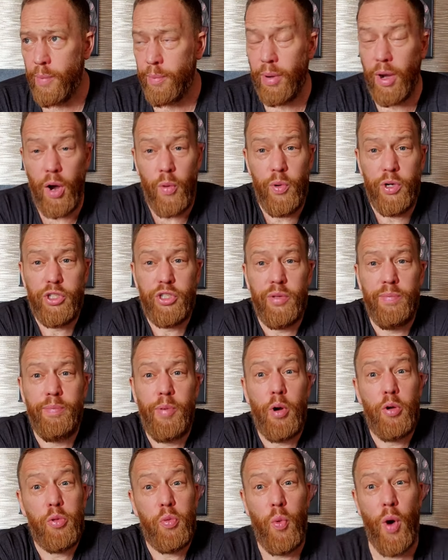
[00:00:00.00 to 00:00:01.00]
but I wish them
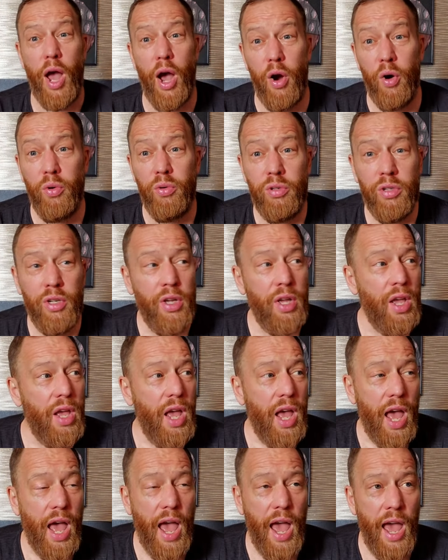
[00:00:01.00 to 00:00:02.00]
both well.
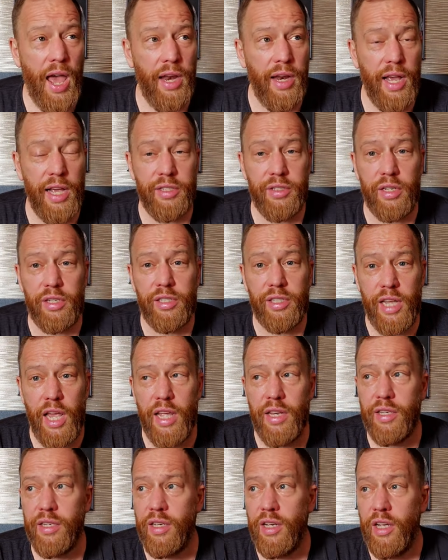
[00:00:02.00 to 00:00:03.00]
And as I
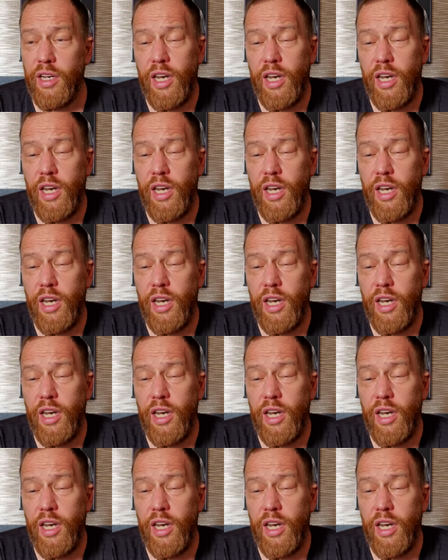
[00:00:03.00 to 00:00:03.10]
said,